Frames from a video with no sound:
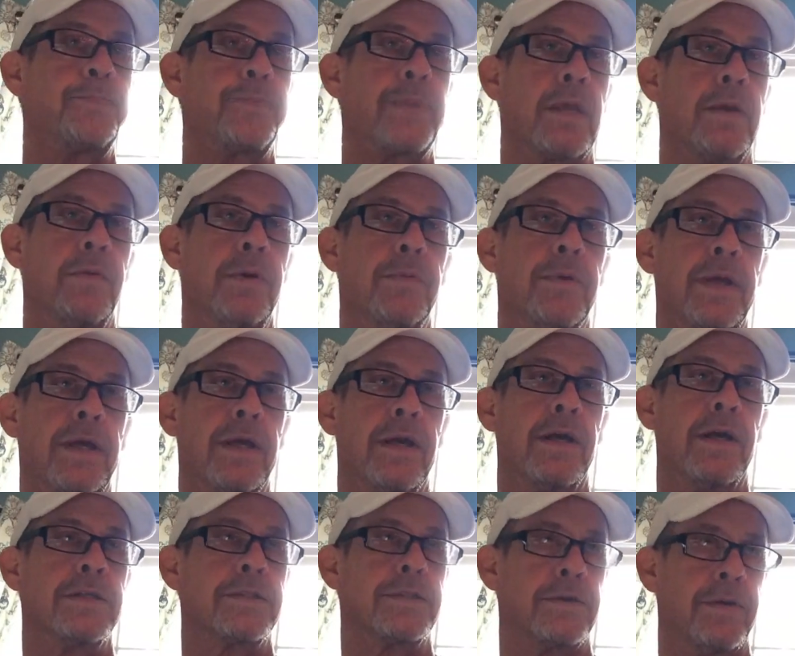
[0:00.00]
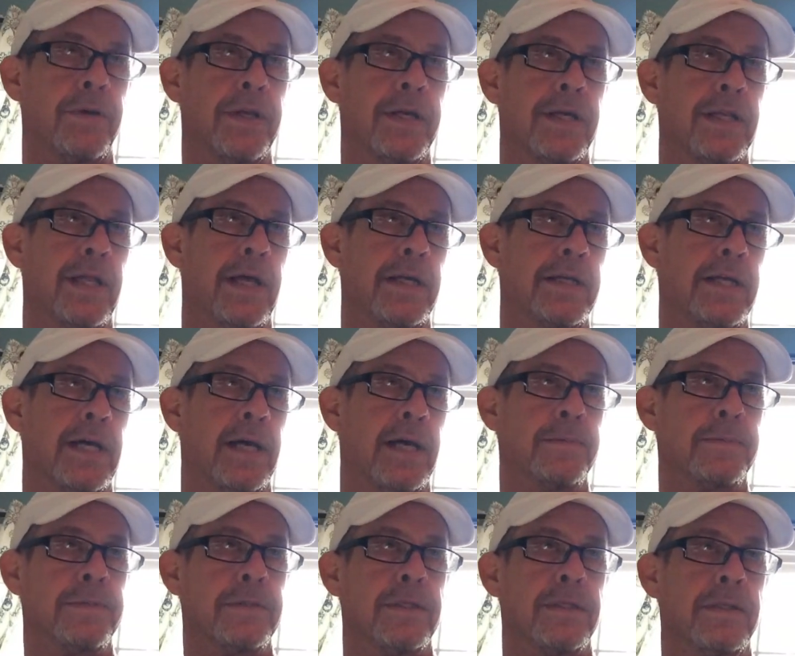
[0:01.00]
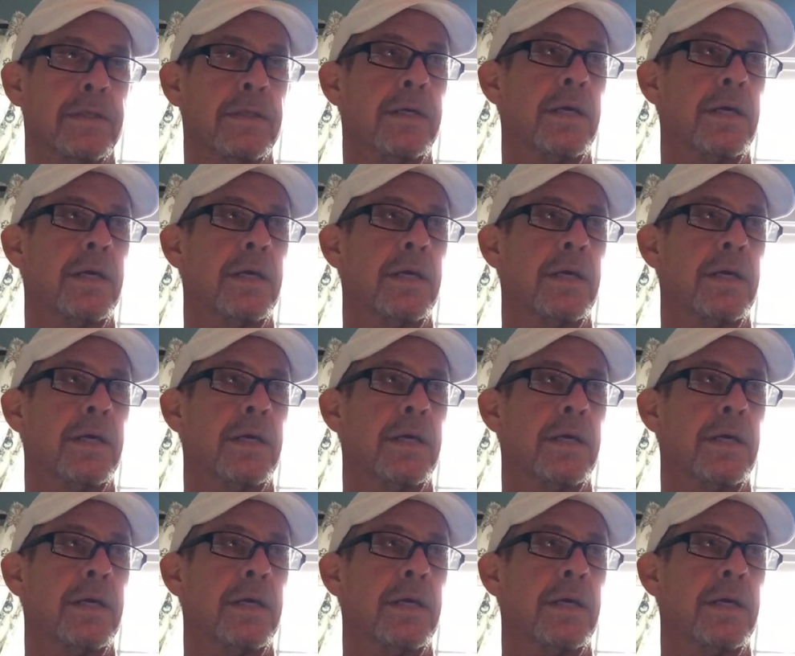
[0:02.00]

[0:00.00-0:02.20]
Well, that's not God. Right.